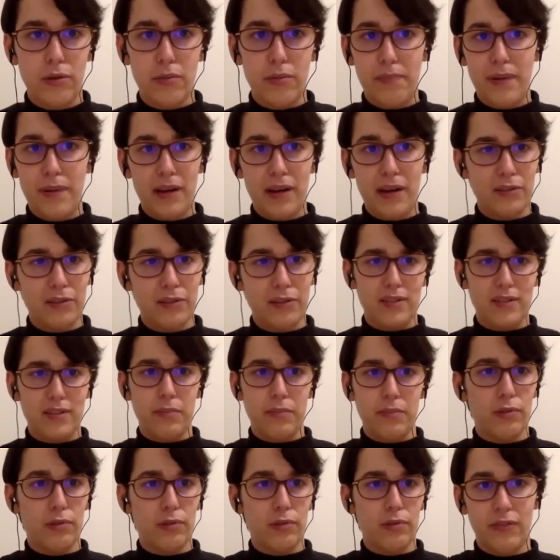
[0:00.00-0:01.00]
they're also not
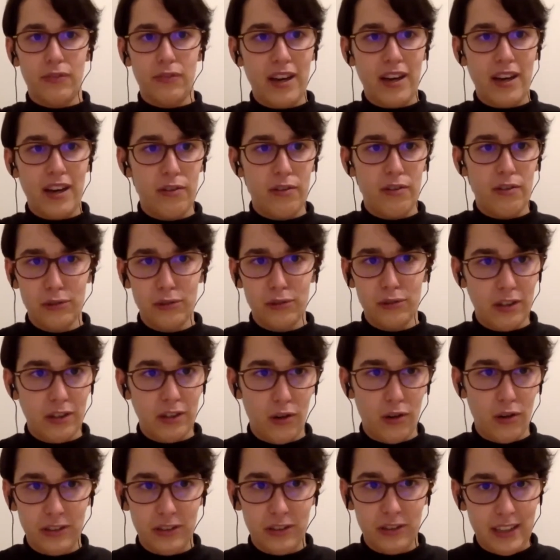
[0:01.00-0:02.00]
part of some sort of
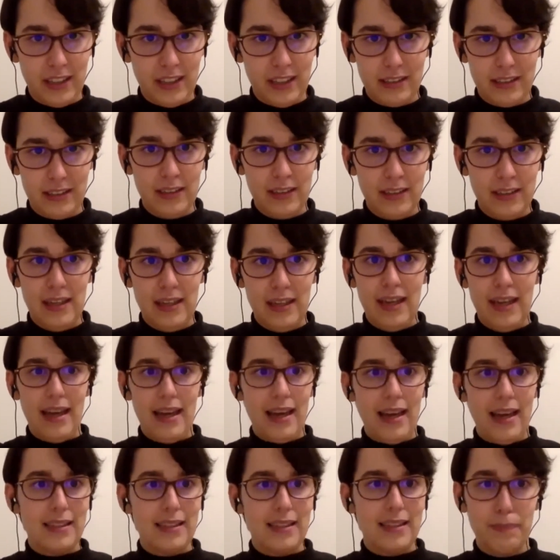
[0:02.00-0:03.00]
higher order content.
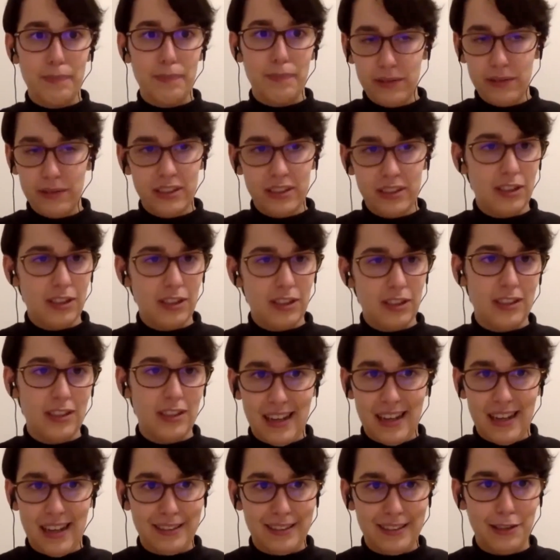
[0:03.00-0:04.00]
It's built
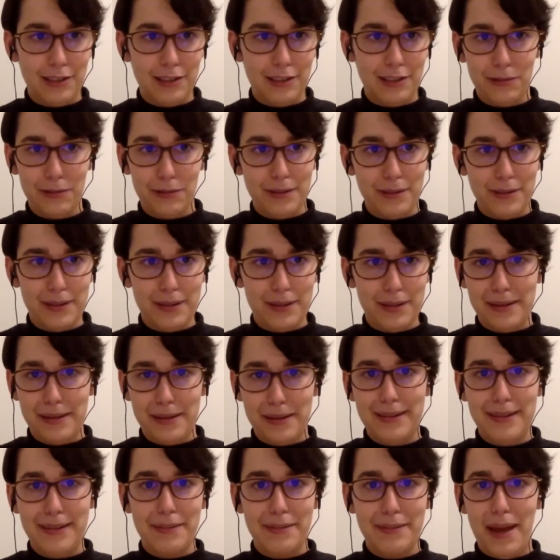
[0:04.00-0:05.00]
into the attitude,
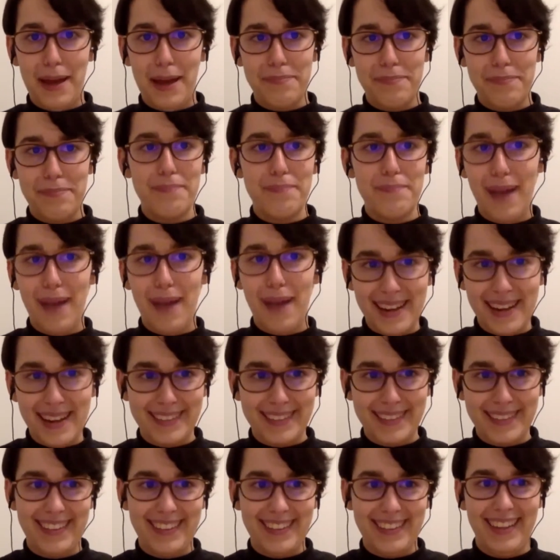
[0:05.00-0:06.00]
say, in the paper,
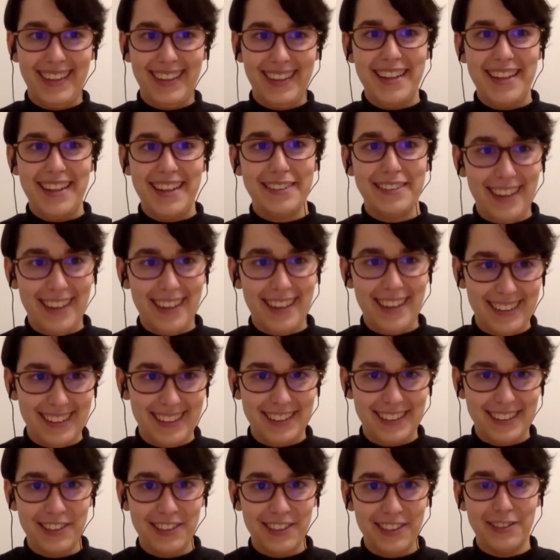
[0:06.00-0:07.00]
baked into the
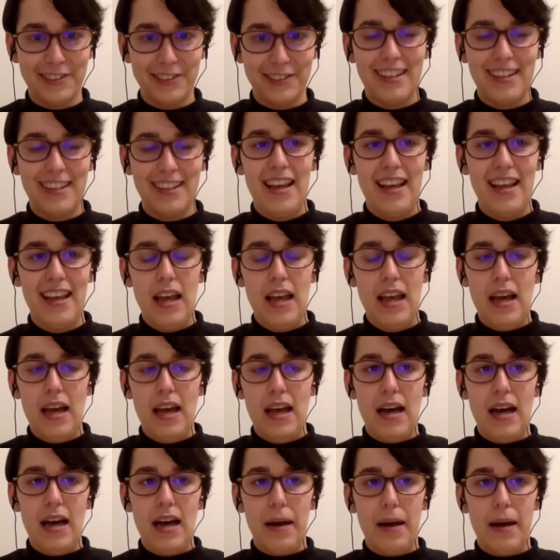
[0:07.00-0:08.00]
attitude.
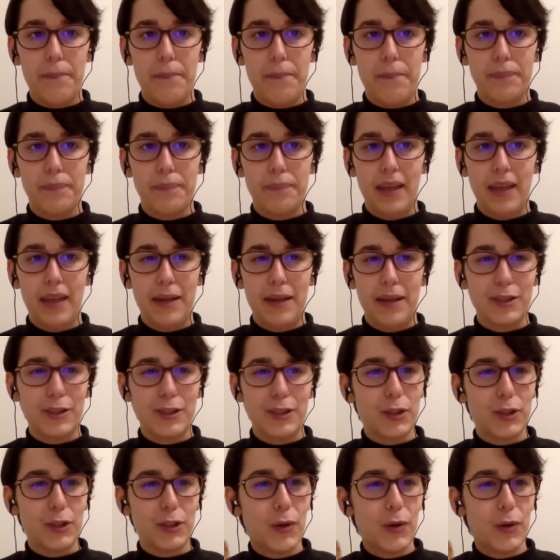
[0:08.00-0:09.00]
Um,
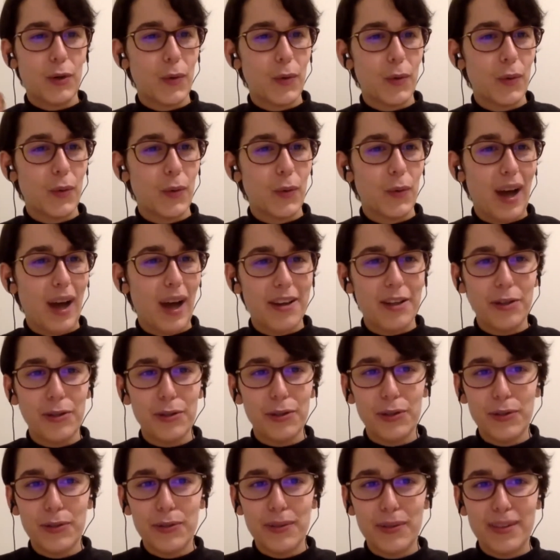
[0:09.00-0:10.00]
so are
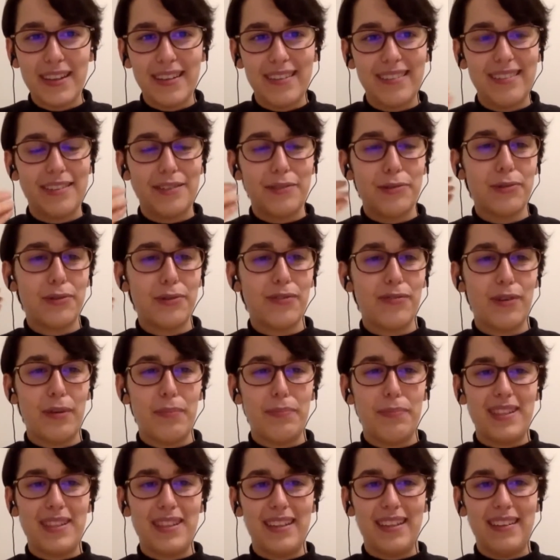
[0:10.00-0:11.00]
you using the tool of
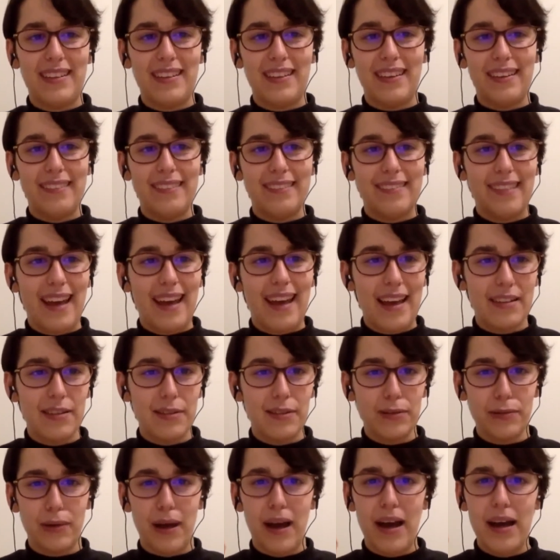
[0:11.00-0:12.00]
representing
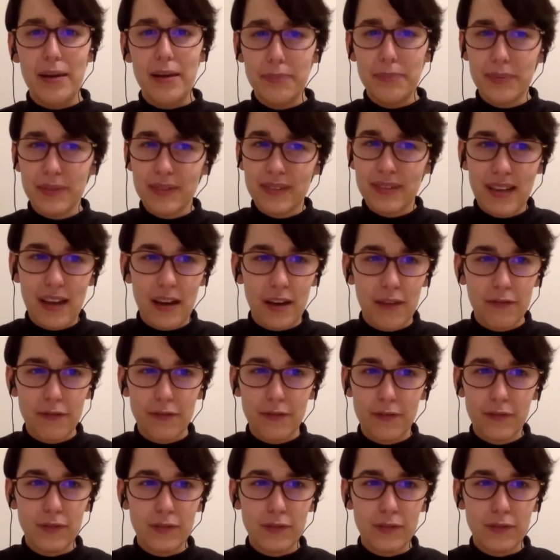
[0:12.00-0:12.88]
as to help yourself